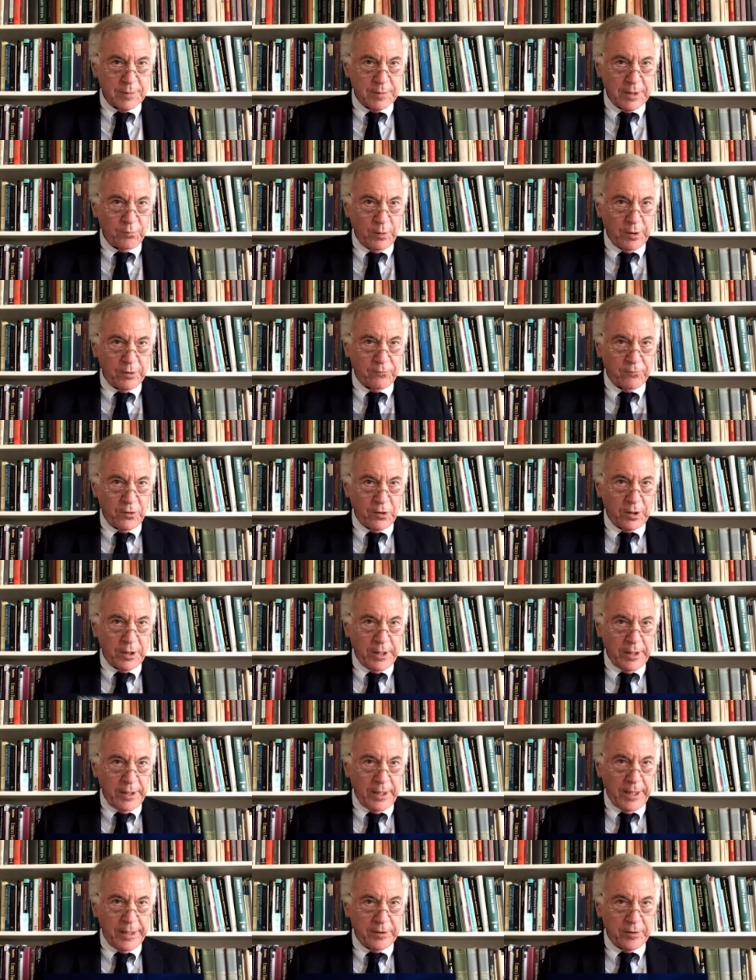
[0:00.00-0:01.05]
That's what it's
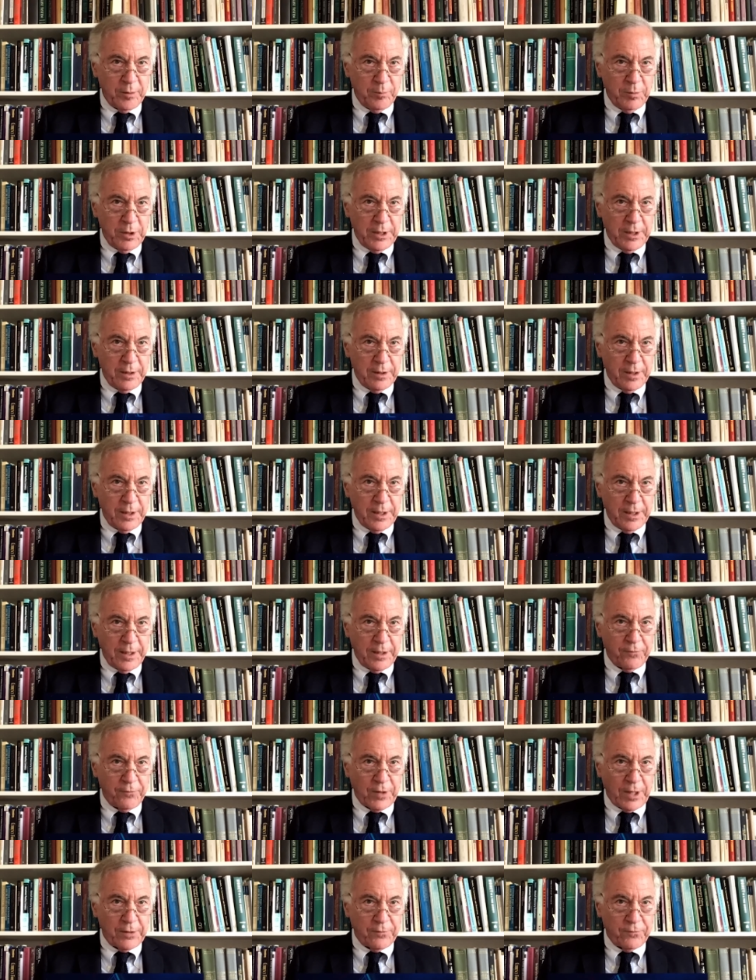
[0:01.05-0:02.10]
looking like to me.
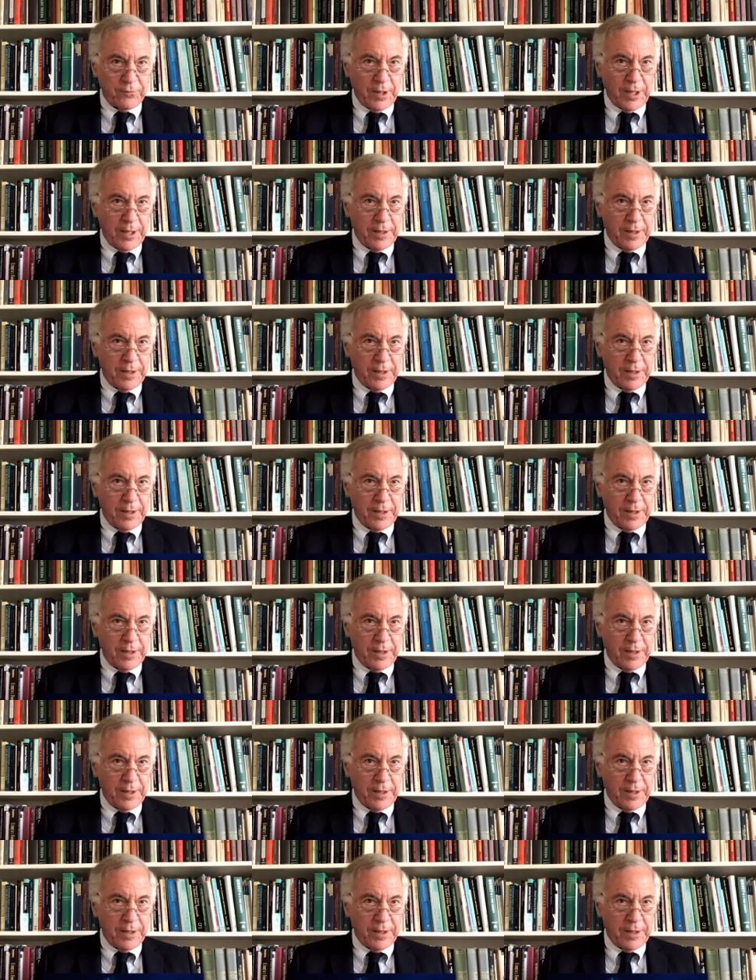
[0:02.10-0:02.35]
And as I